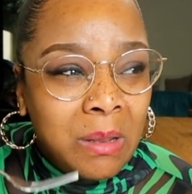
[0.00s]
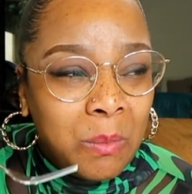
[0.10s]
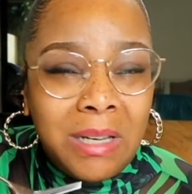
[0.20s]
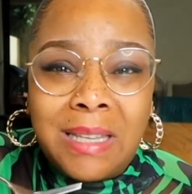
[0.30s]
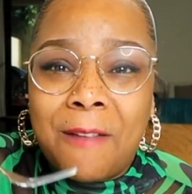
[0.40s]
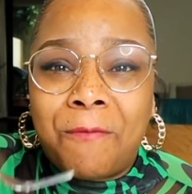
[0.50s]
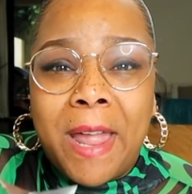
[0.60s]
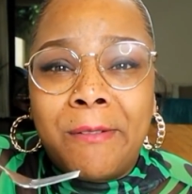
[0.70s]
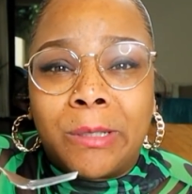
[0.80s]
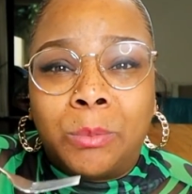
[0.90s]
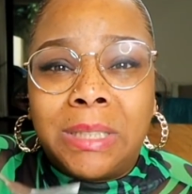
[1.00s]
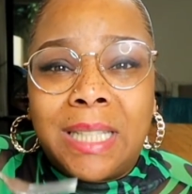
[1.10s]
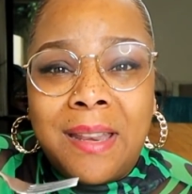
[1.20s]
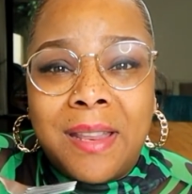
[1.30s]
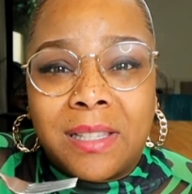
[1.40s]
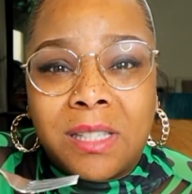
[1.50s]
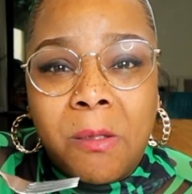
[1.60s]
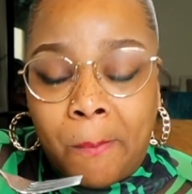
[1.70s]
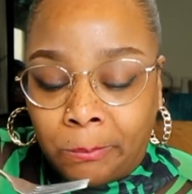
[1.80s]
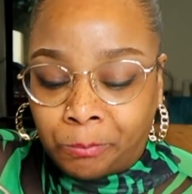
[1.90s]
what is that flavor? What's in this?
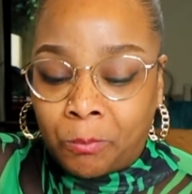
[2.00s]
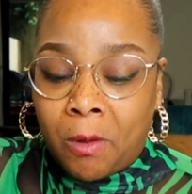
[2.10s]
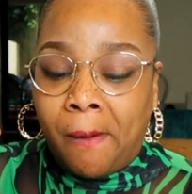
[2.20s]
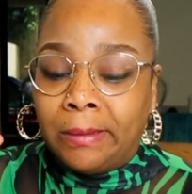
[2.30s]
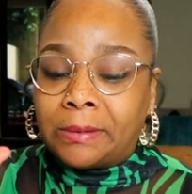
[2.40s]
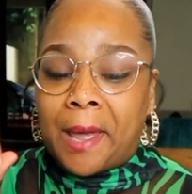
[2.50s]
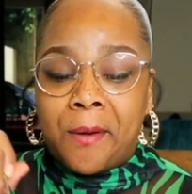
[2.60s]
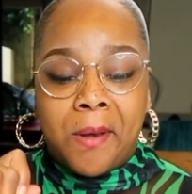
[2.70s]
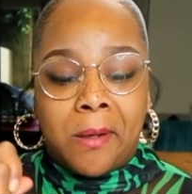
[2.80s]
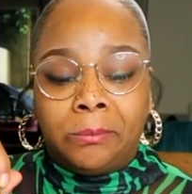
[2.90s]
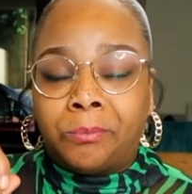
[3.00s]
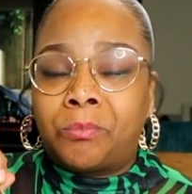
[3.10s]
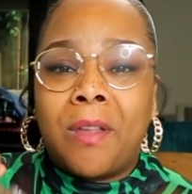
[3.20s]
I don't know.